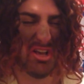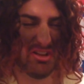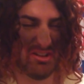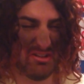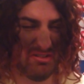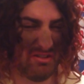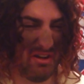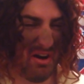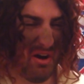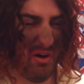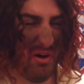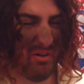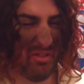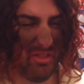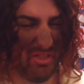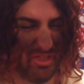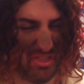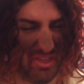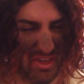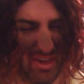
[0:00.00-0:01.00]
You
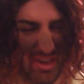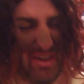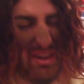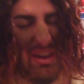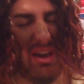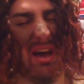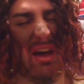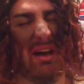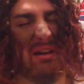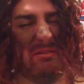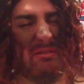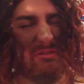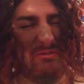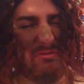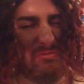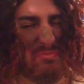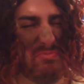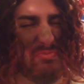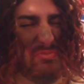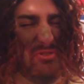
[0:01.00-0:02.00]
don't think
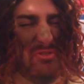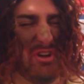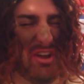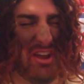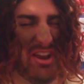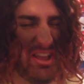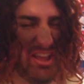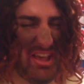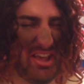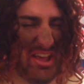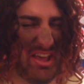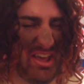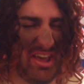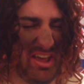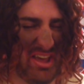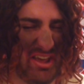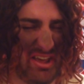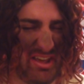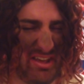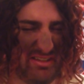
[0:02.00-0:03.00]
I'm
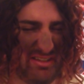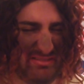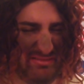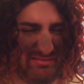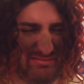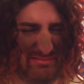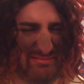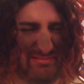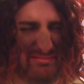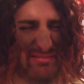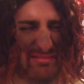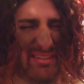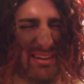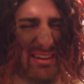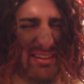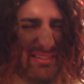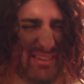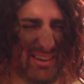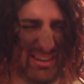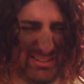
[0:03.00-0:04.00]
pretty.
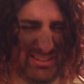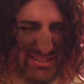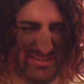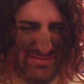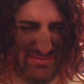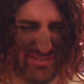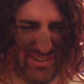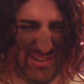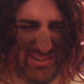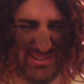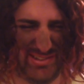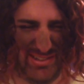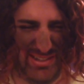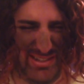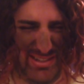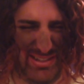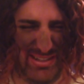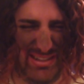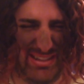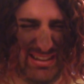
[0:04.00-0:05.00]
What am I supposed
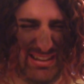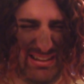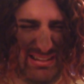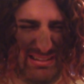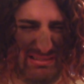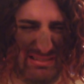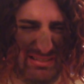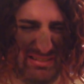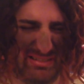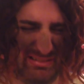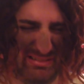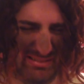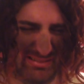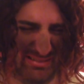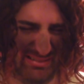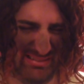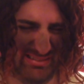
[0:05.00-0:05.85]
to do?